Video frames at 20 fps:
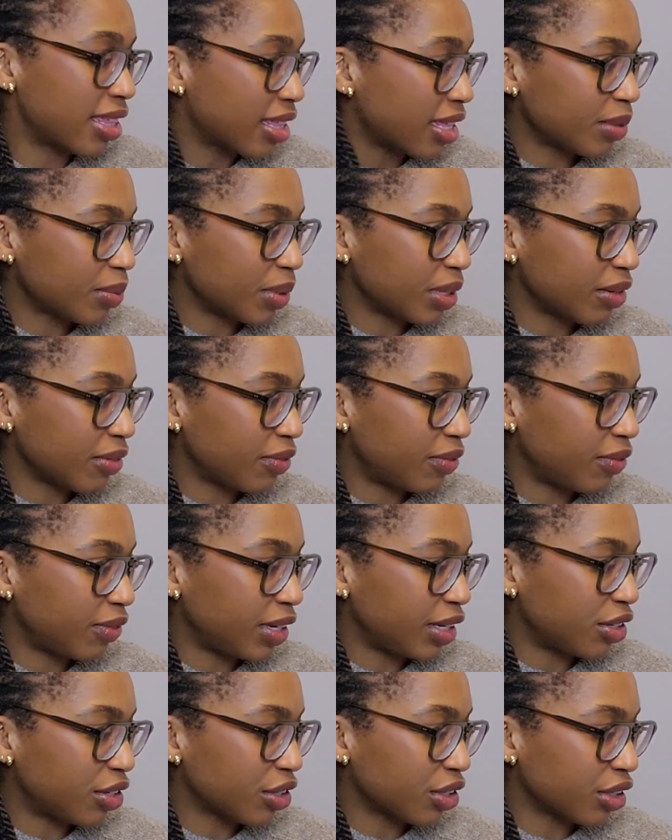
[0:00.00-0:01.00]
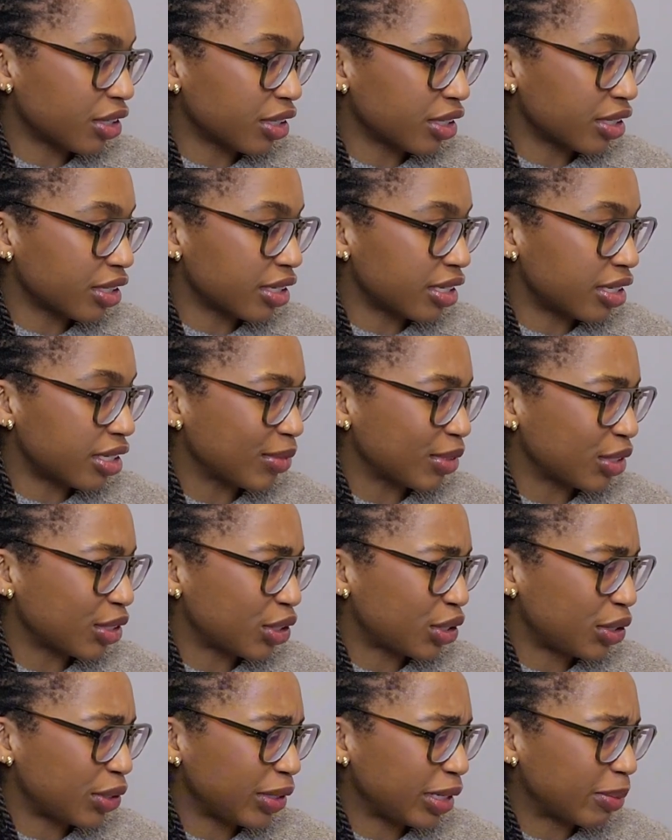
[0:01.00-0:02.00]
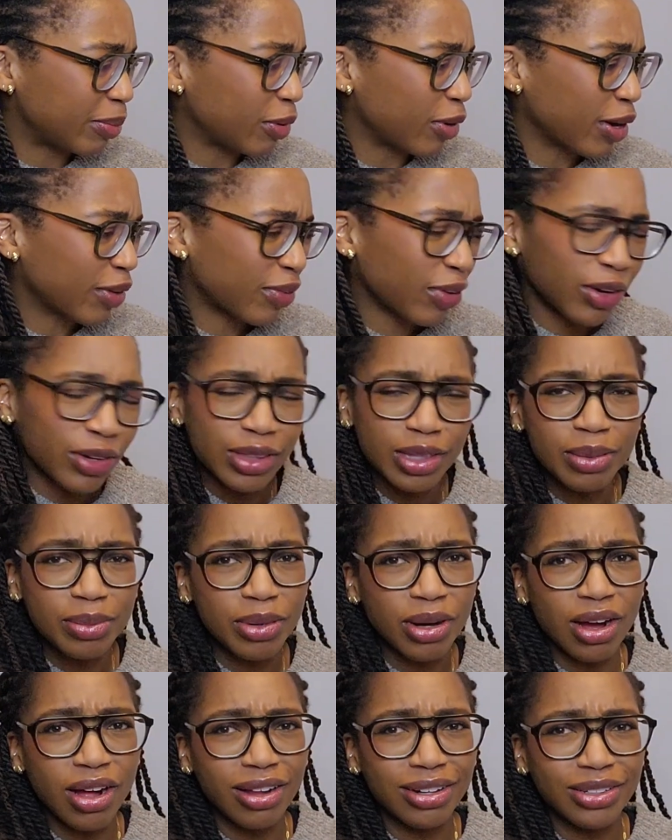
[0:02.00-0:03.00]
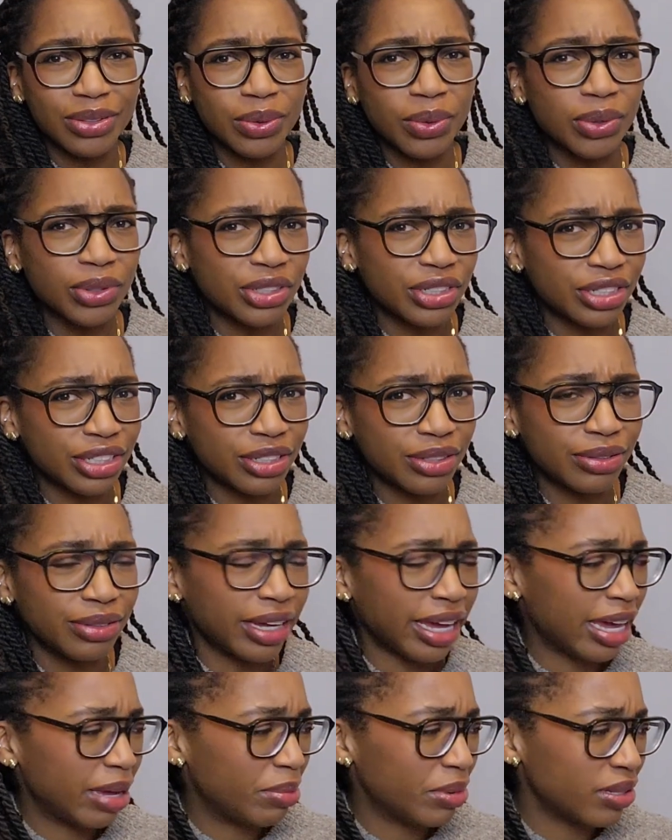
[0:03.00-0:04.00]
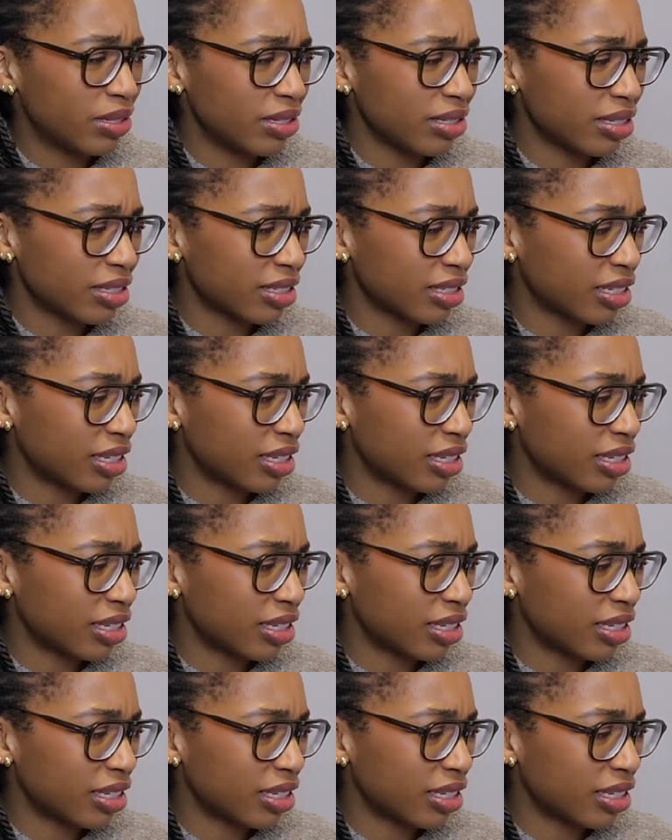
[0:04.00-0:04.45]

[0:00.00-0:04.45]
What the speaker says: This one features tulip, or I've heard them called horseshoe cables